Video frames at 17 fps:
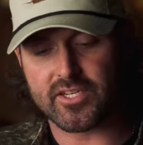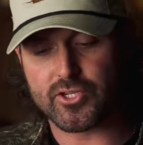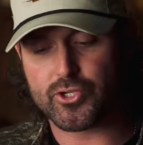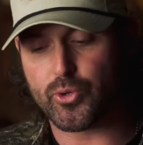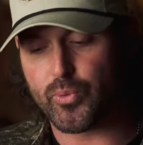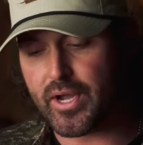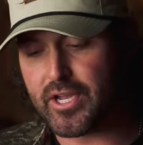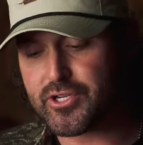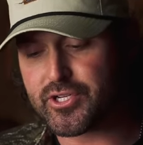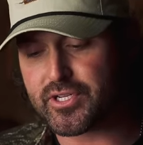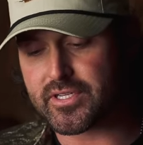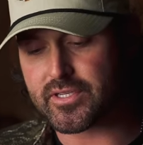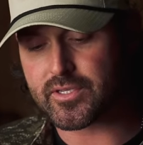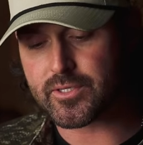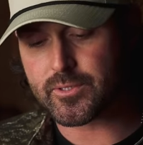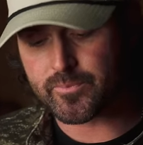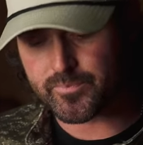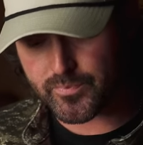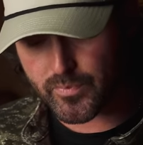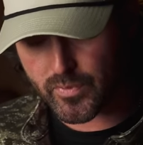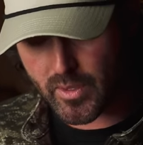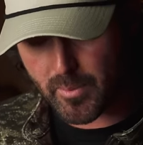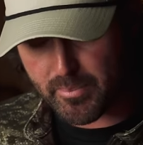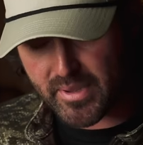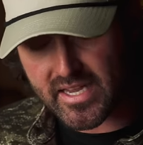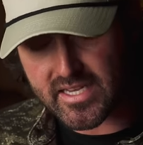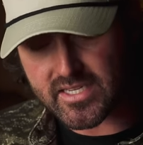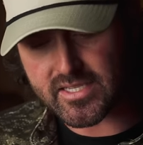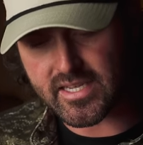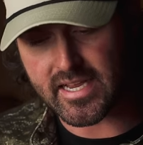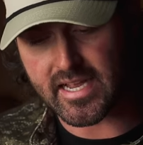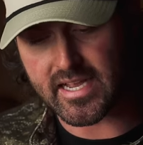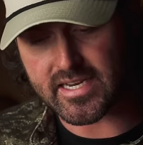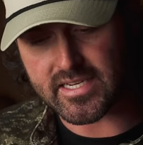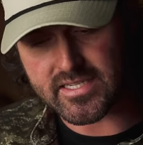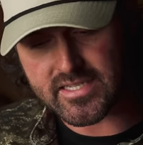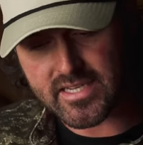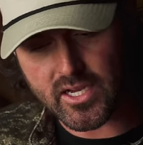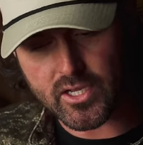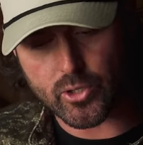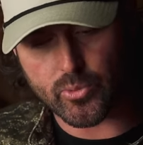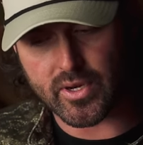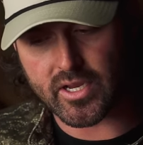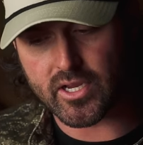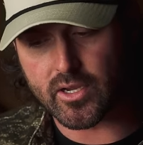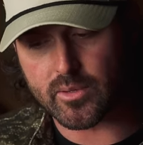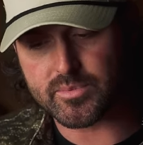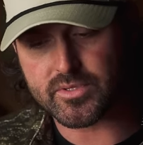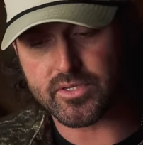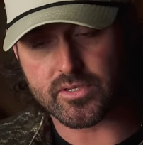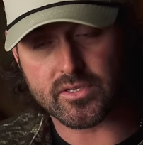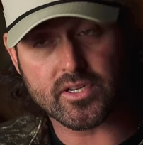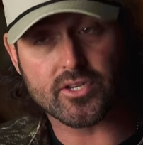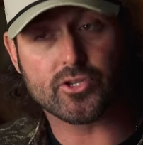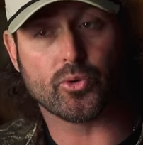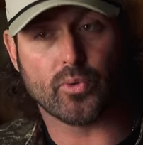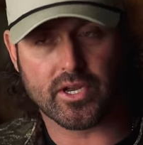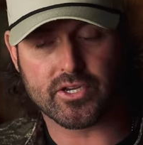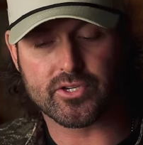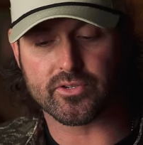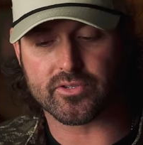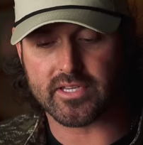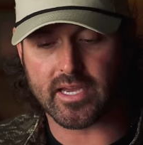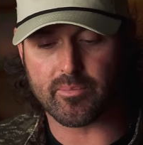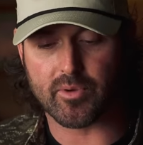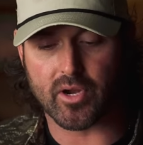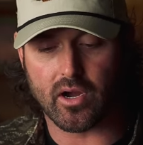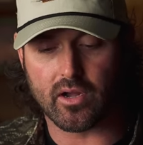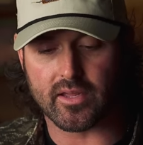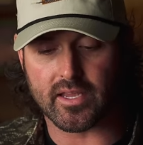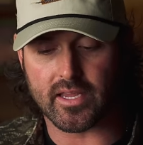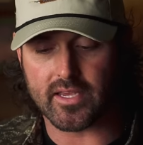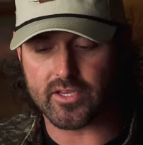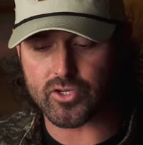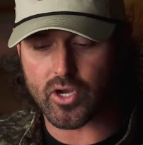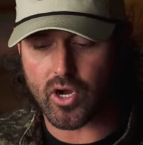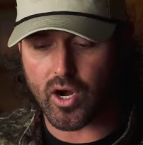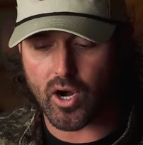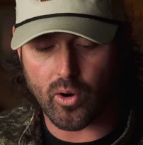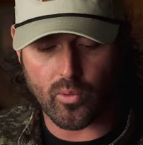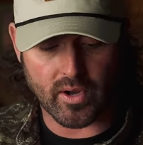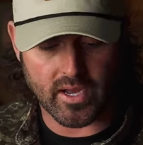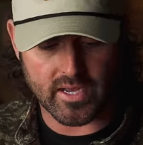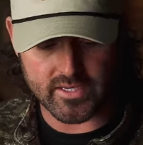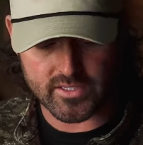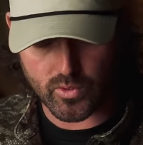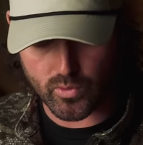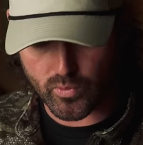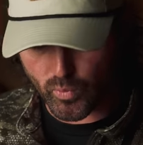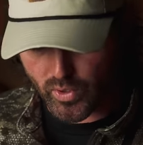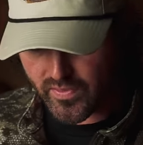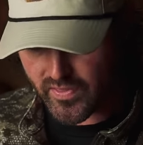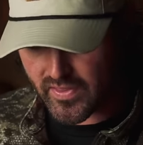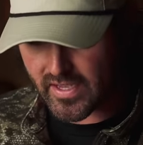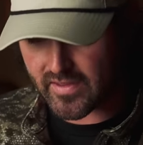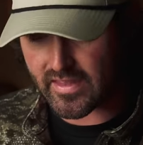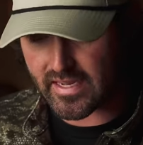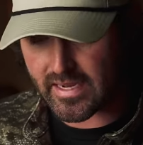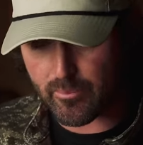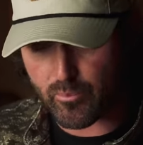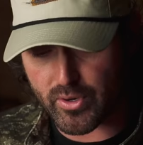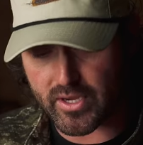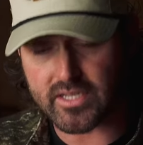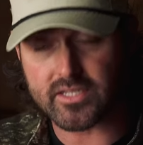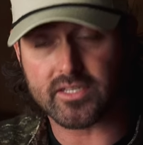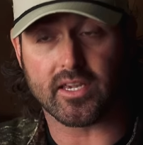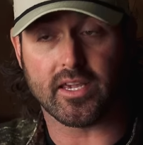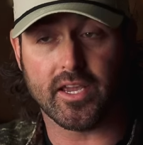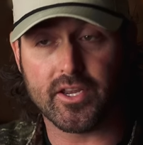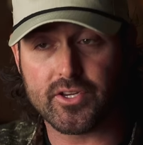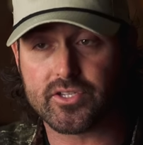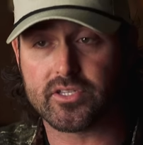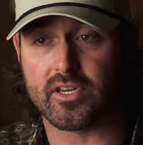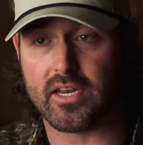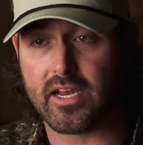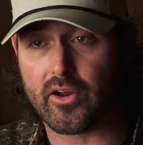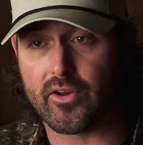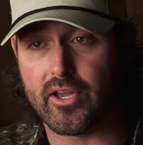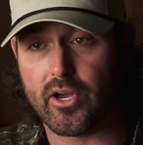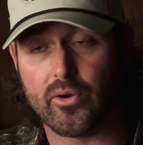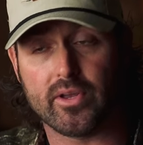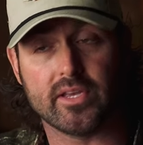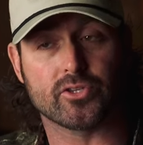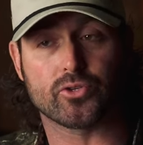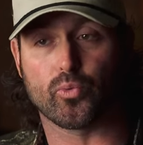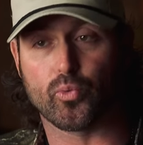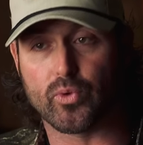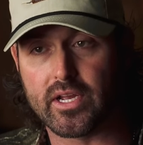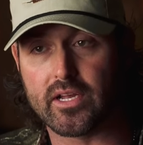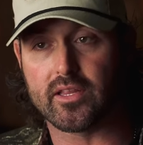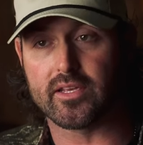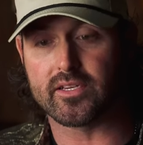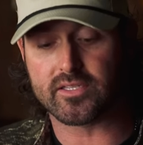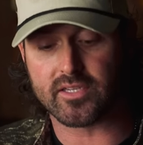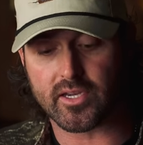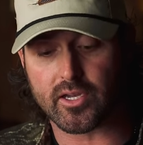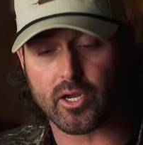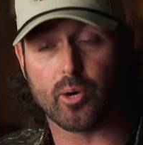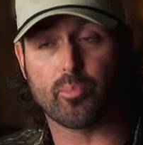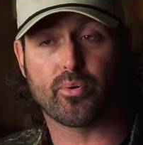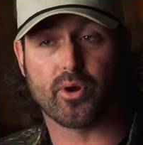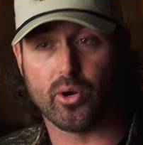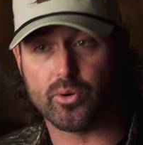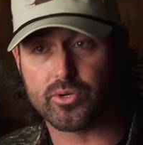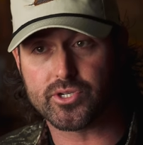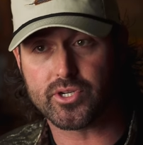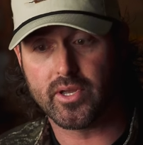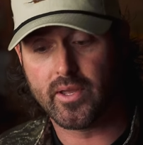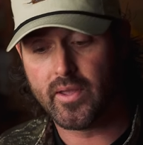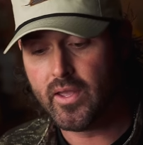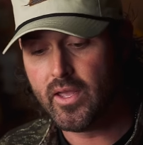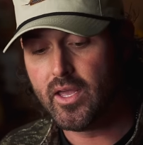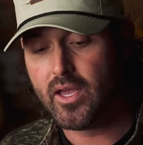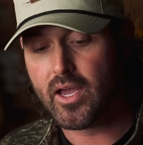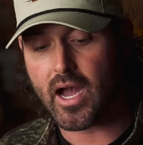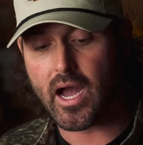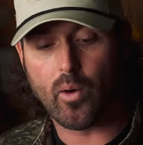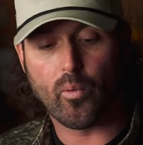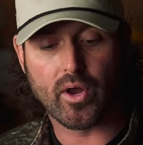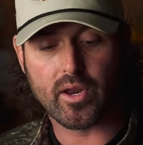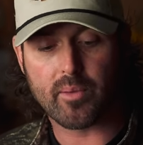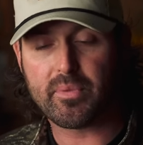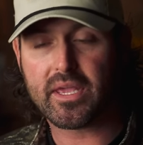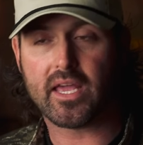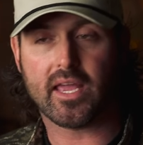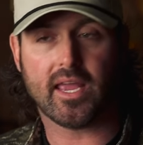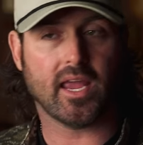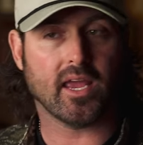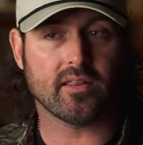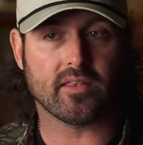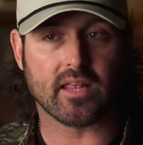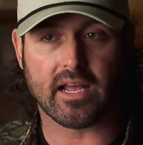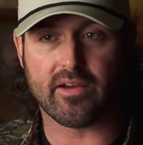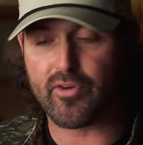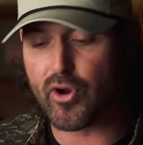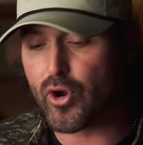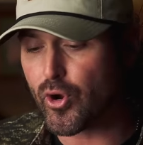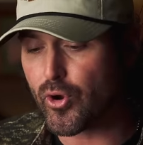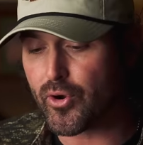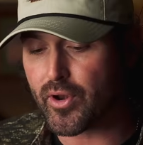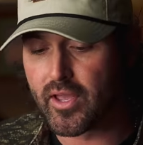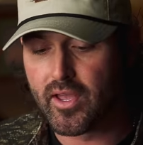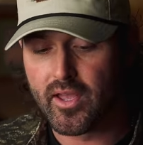situations, the biggest thing I can tell you when it comes to situational type calling is always one thing that I bring to each scenario is realistic approach. I want to be a hen that I've heard.